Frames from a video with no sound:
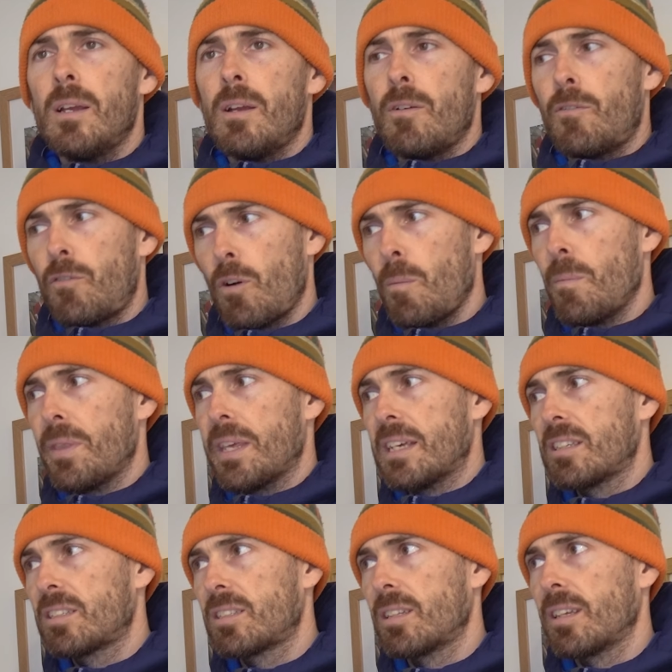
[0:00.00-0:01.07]
from
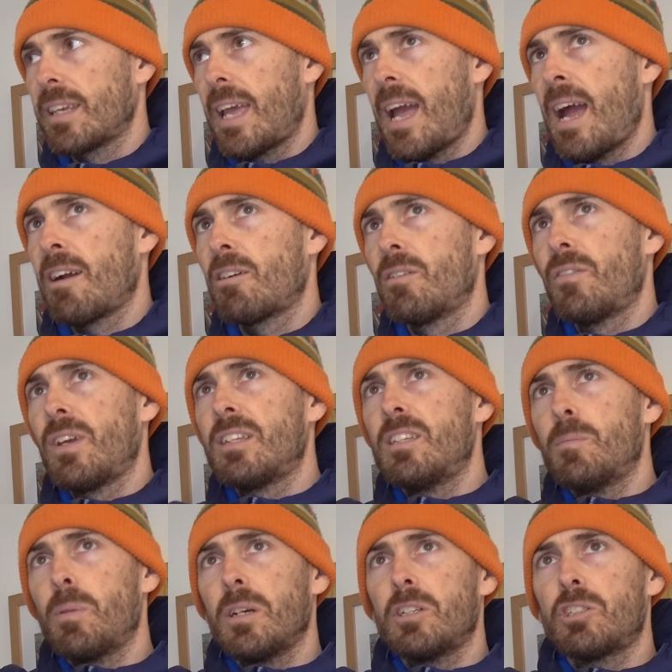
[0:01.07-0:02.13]
this that get
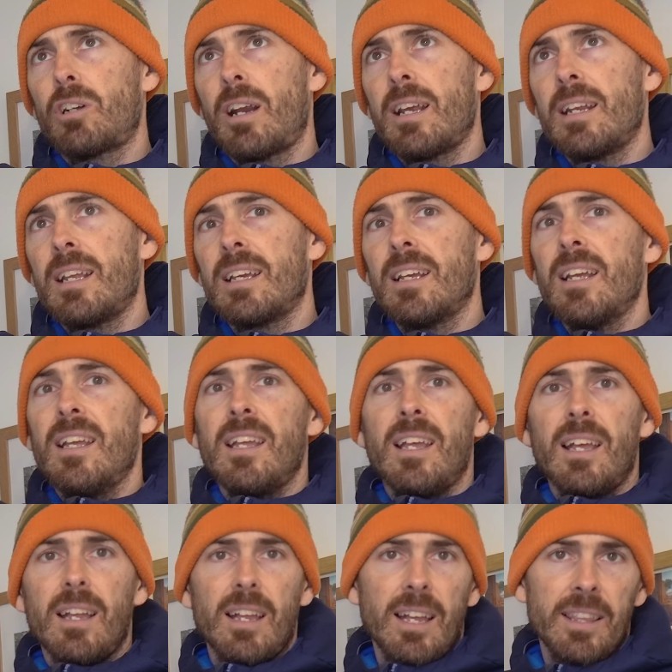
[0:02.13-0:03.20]
aggravated by training,
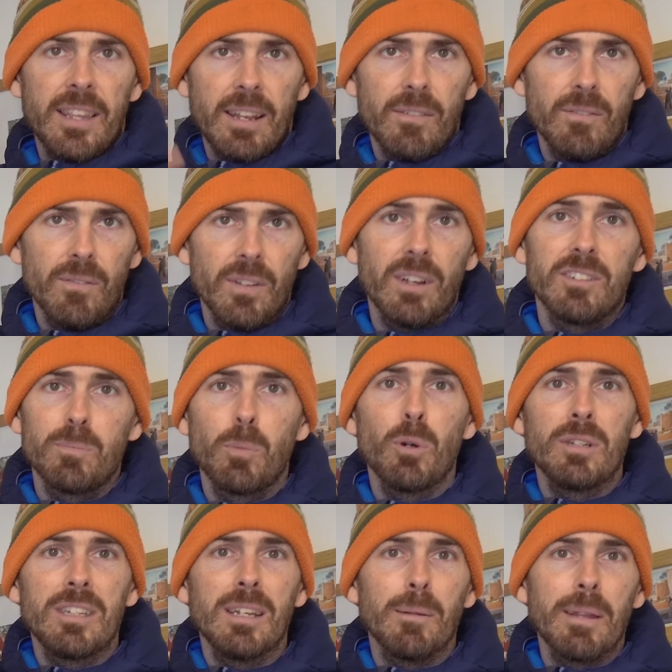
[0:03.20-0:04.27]
and then that's
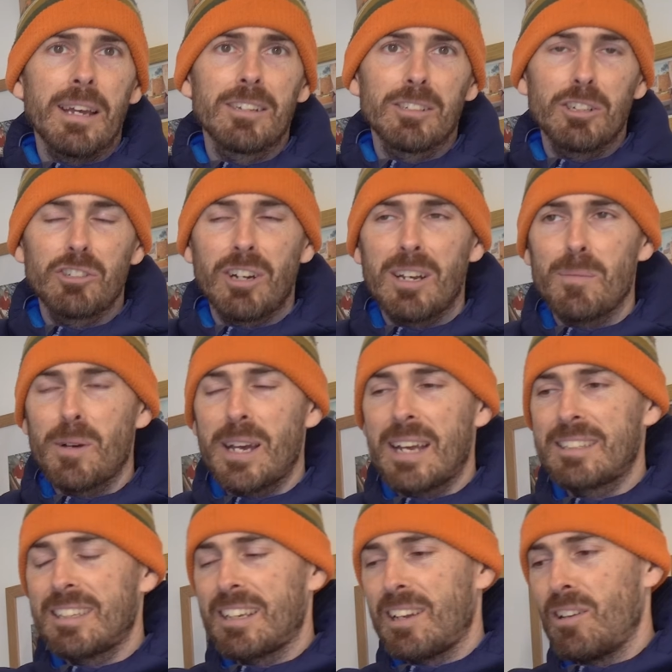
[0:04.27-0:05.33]
pointing up there because I train in my
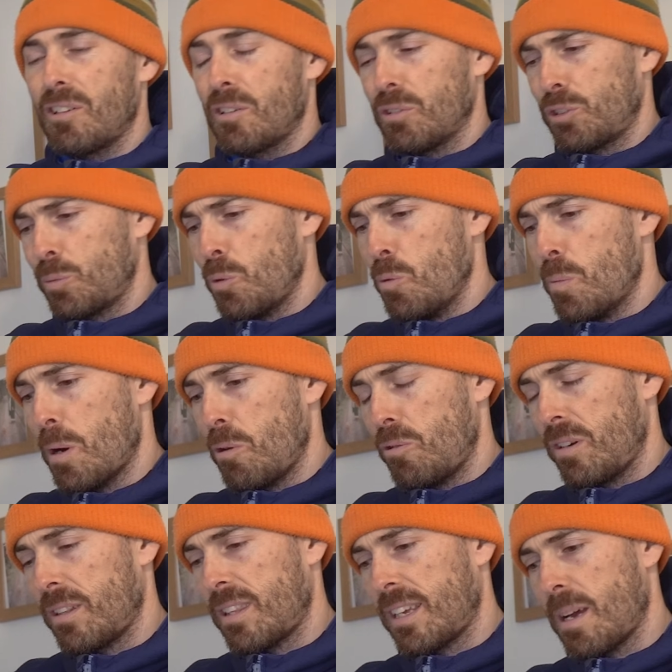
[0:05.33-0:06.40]
attic a lot, got a small
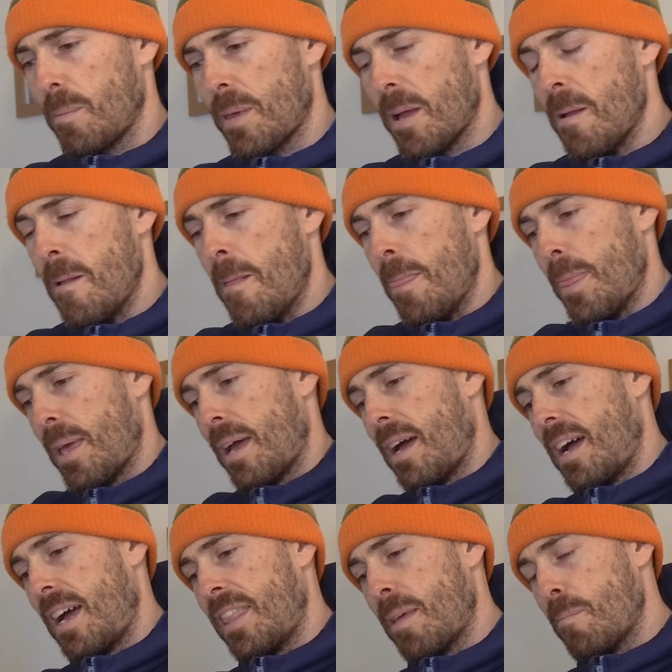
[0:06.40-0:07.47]
bouldering thing up there,
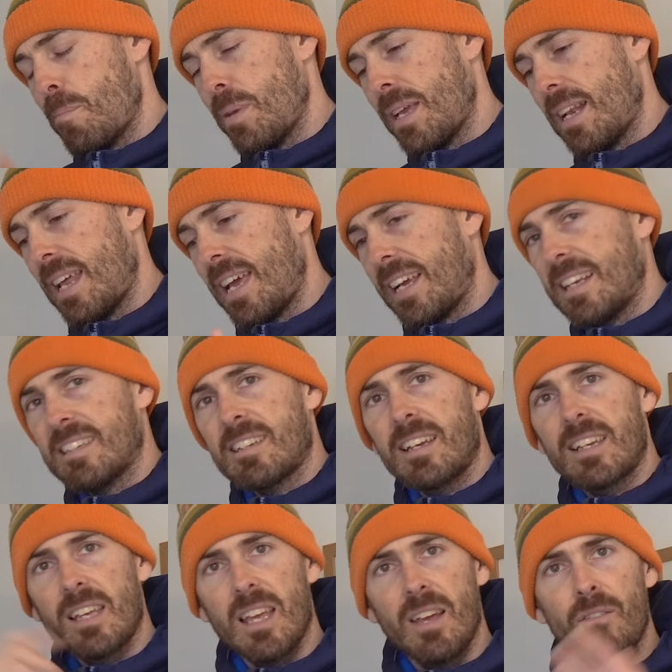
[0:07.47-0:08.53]
and then belaying. It's
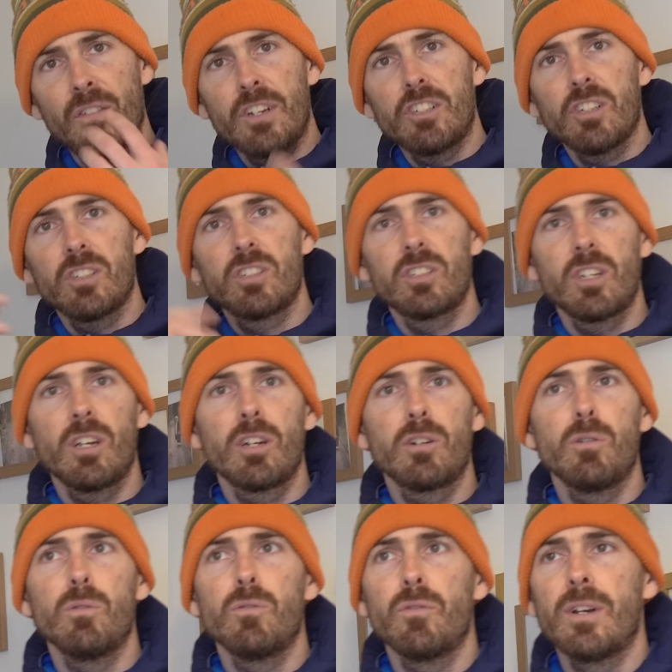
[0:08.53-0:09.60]
like a vicious
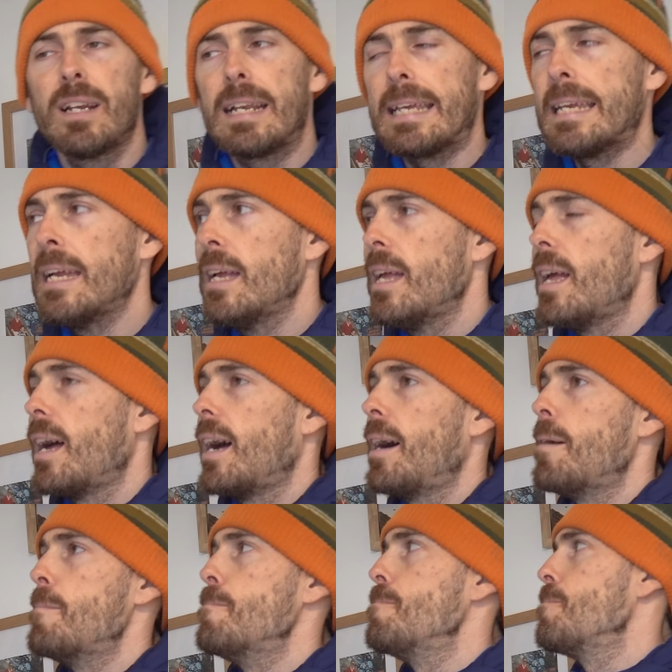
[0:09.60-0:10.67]
circle really.
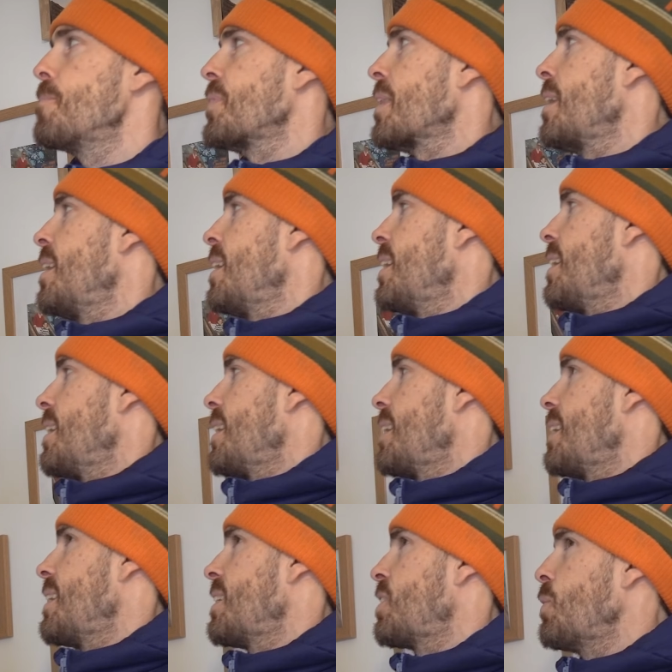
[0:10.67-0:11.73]

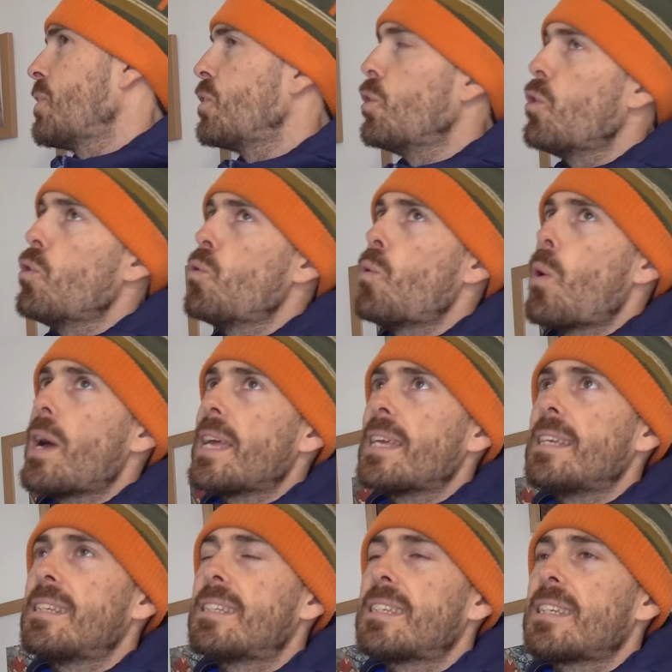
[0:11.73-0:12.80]
So it's not
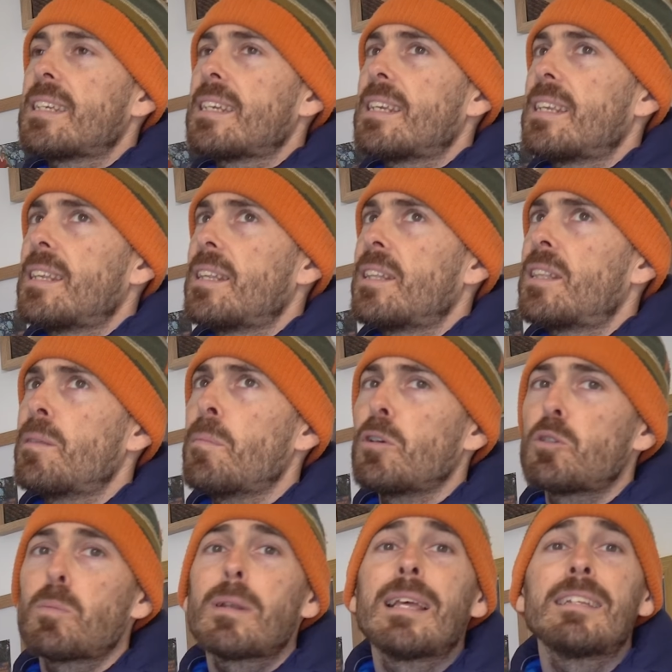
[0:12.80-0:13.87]
always the
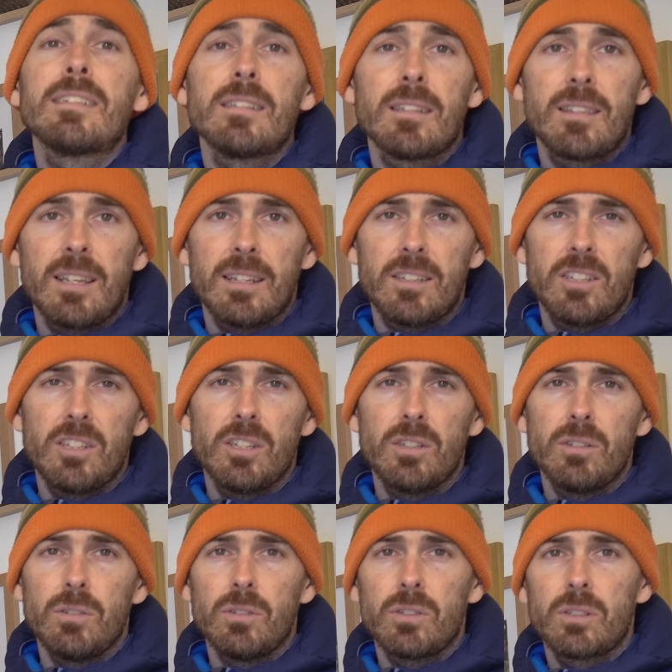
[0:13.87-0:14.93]
most pleasant thing to
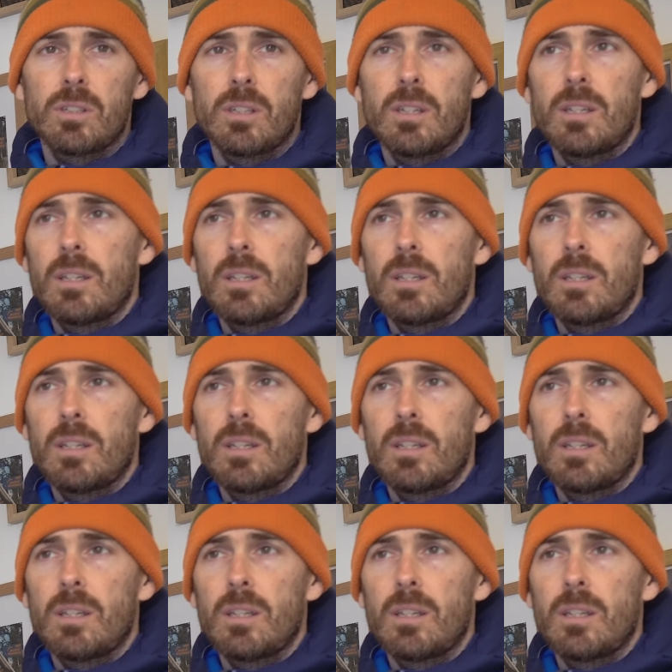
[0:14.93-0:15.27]
use.